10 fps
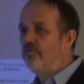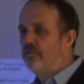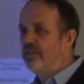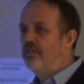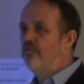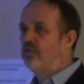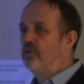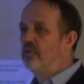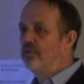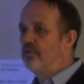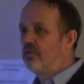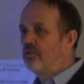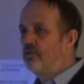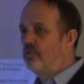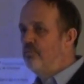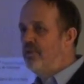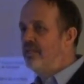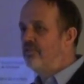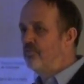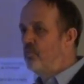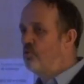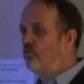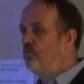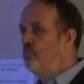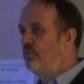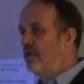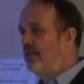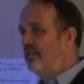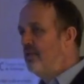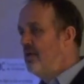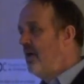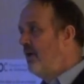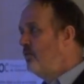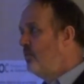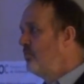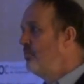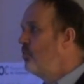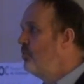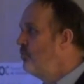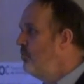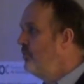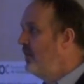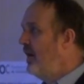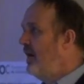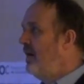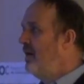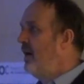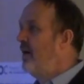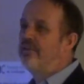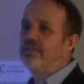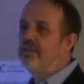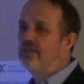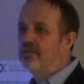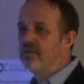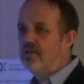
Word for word: very difficult to make smoking rooms and normal smoking rooms. I, I think